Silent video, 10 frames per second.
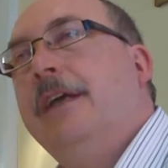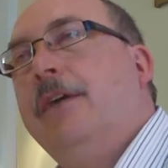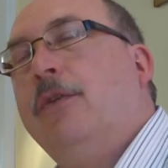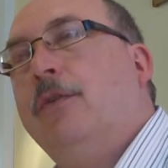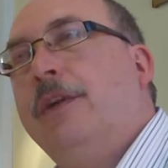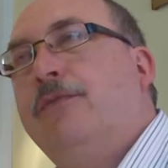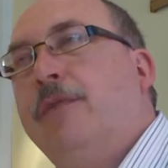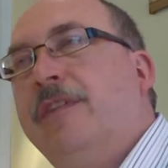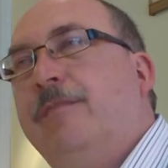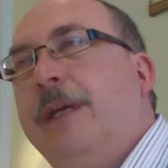or if
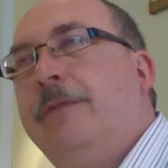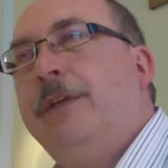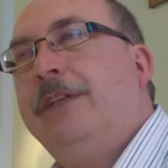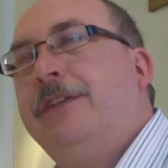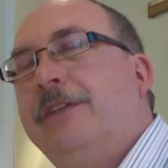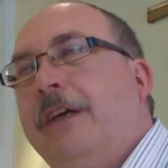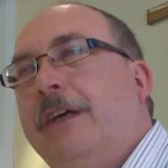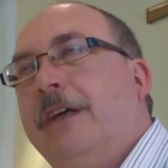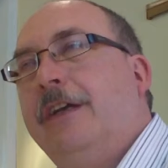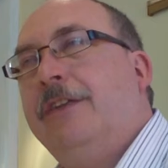we've buried
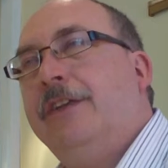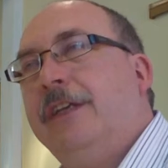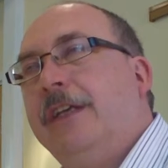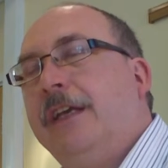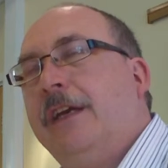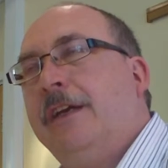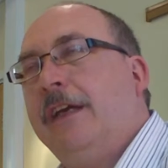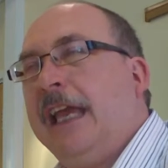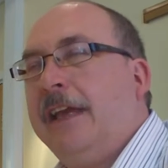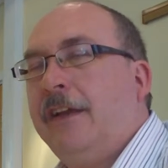the
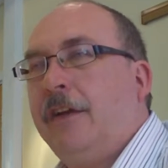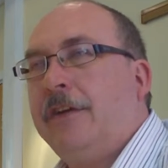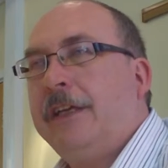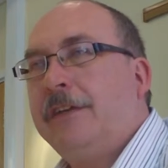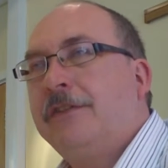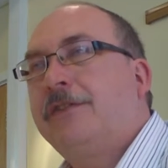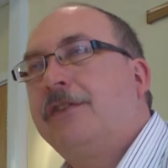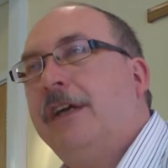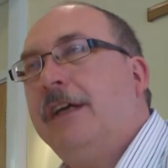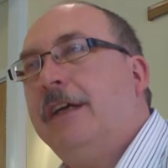airlines
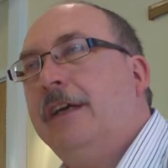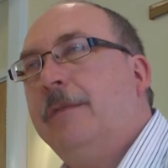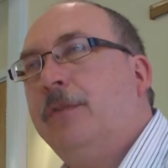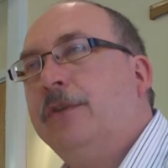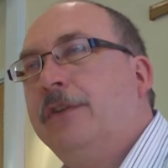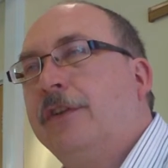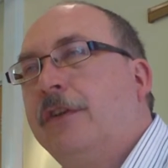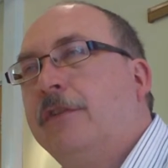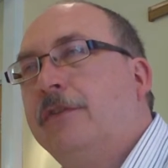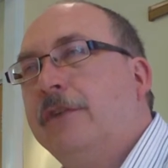under the
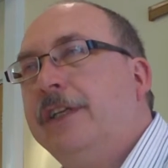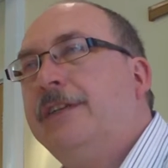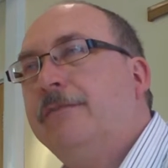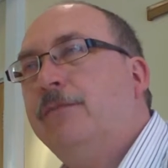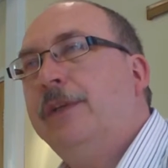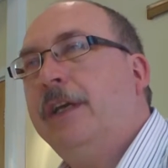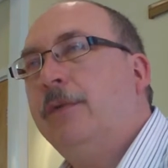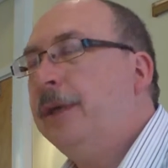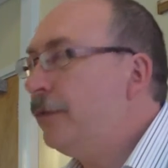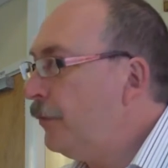concrete, we know
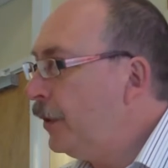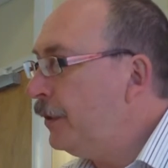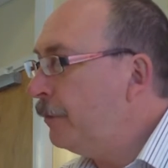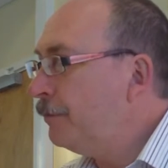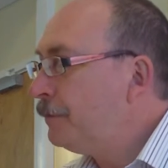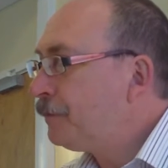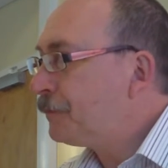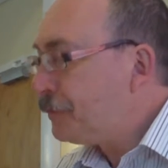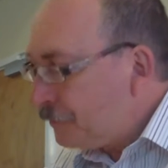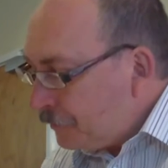where to find them.
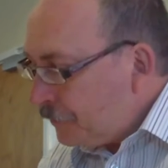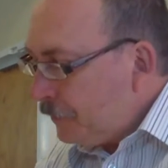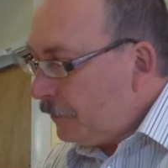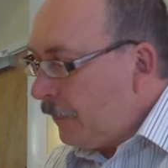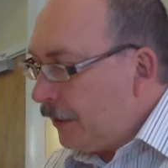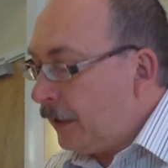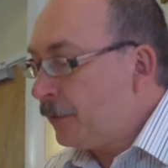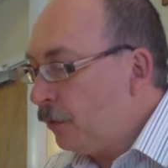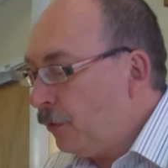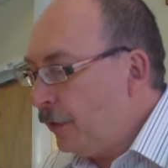So
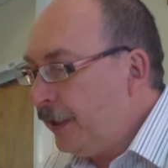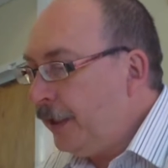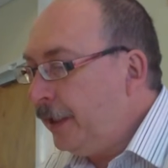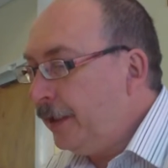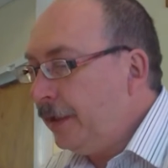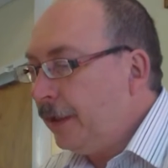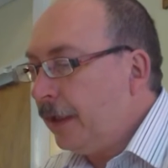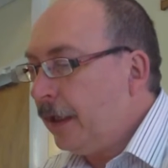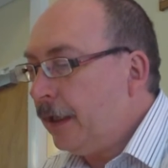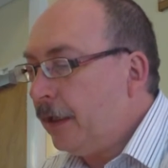that's what we
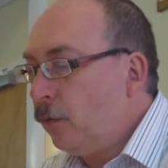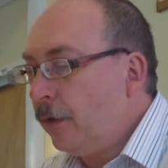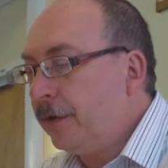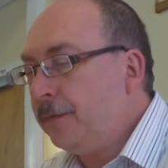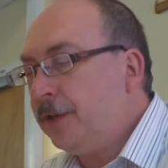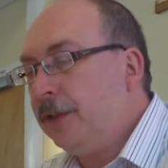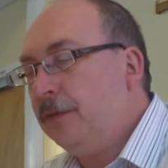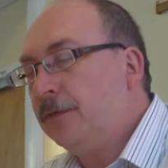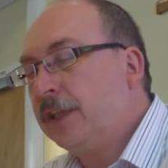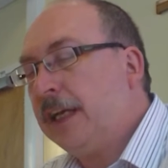want them to
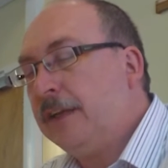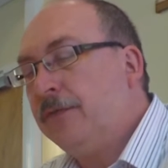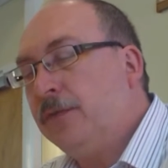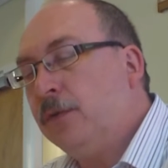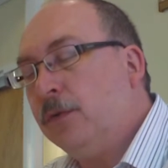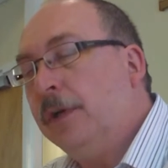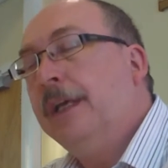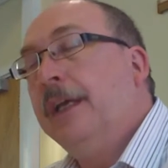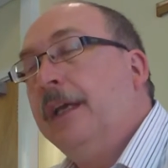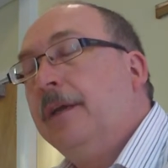use CAD for.
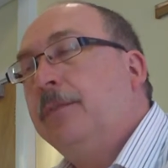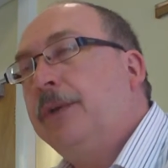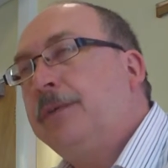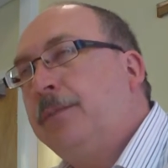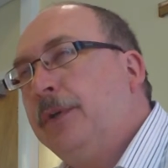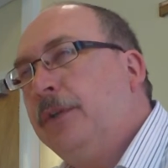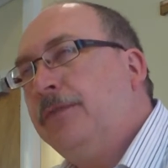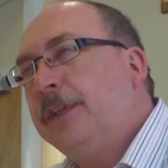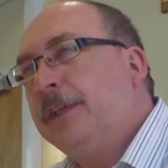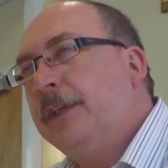But it's
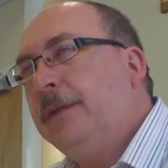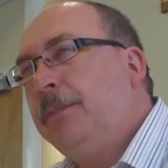perfectly